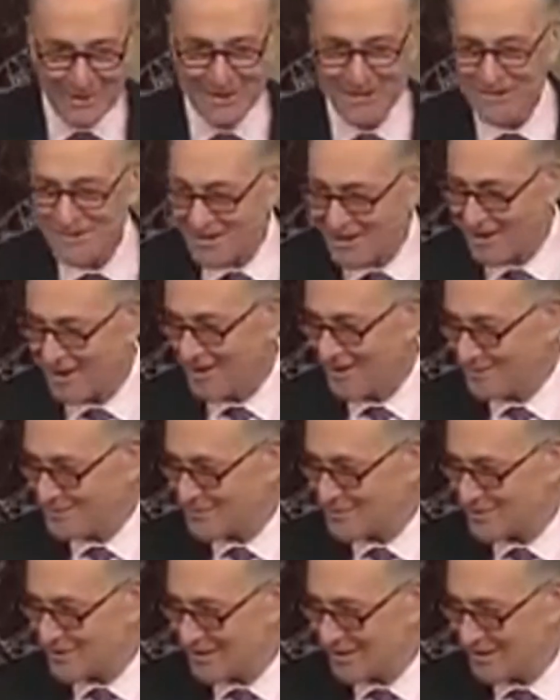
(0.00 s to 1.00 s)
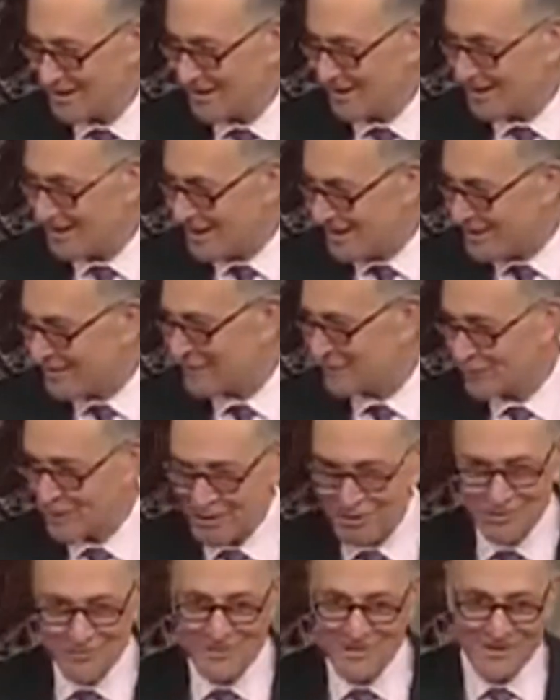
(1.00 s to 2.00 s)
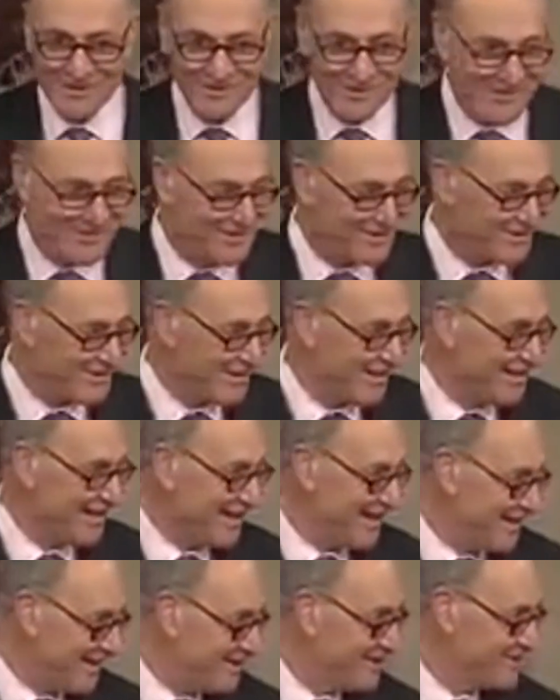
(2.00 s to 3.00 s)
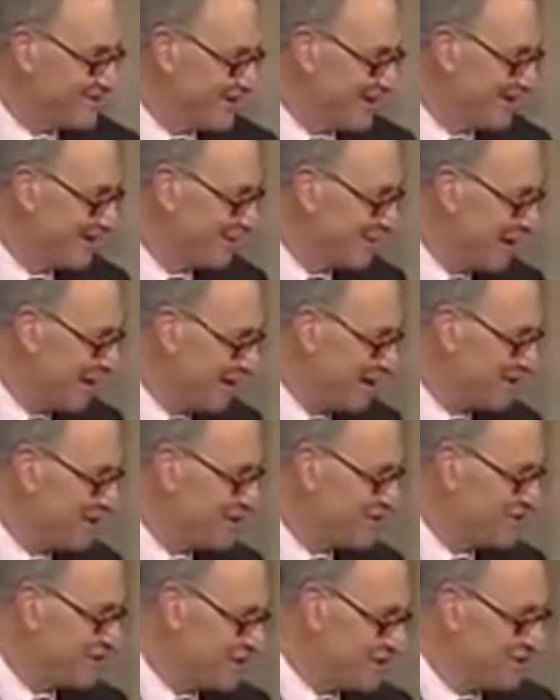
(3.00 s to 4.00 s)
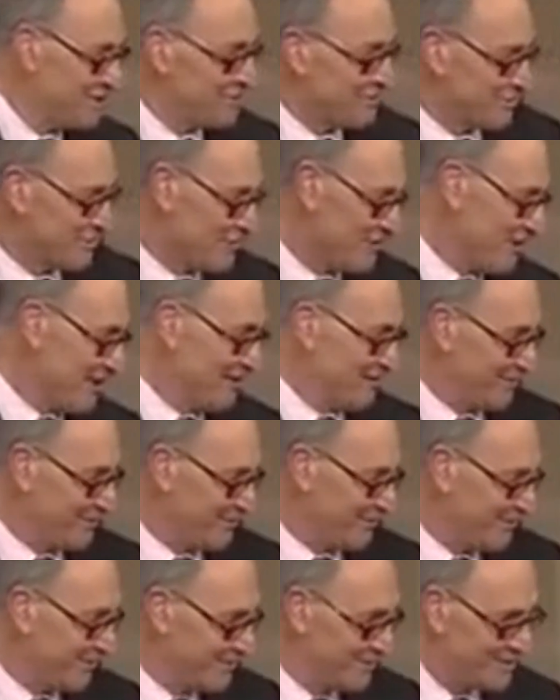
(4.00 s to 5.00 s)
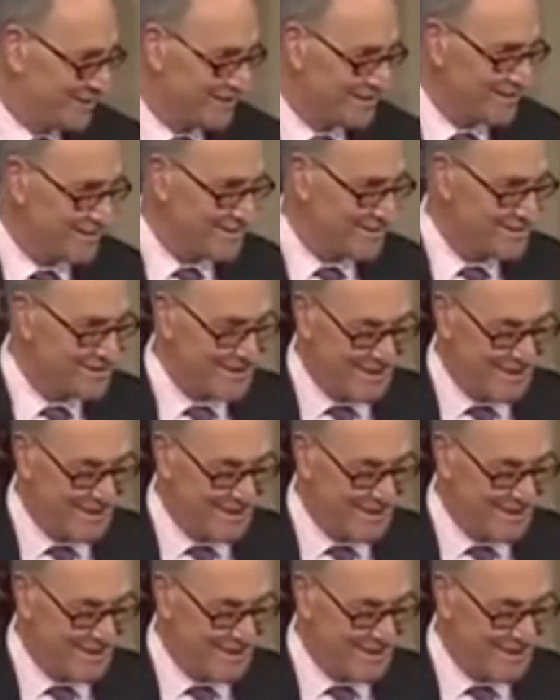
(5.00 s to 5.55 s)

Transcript: times can any freshman say any senator, any senior senator, say